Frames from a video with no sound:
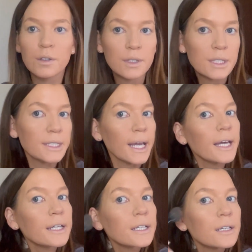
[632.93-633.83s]

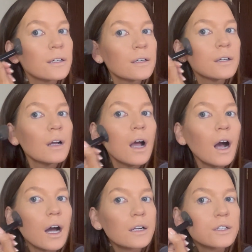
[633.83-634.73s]
stick,
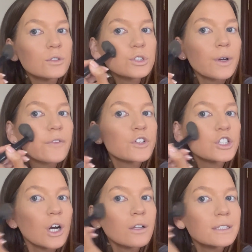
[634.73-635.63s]
and I also have the
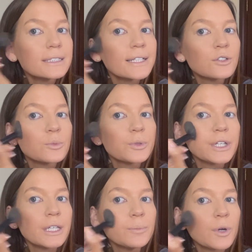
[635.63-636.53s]
Charlotte
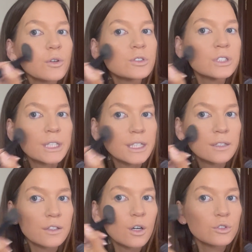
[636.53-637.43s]
Tilbury
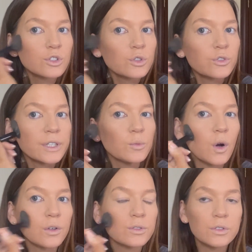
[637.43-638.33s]
bronzing contouring
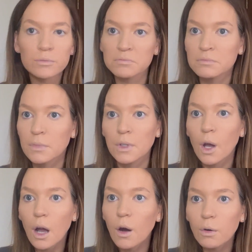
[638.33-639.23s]
wand.
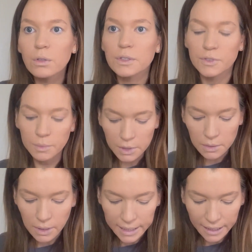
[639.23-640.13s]
All of them
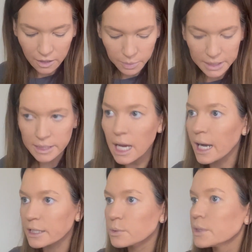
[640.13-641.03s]
look like I've been
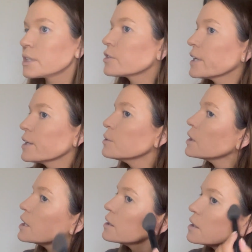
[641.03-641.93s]
attacked with a
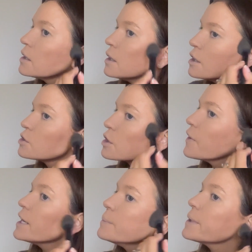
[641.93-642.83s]
Crayola. So if
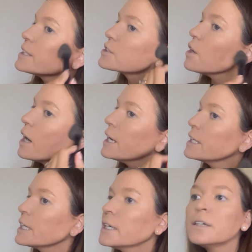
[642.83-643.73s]
anybody's got
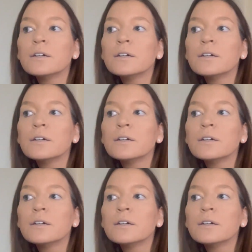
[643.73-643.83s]
any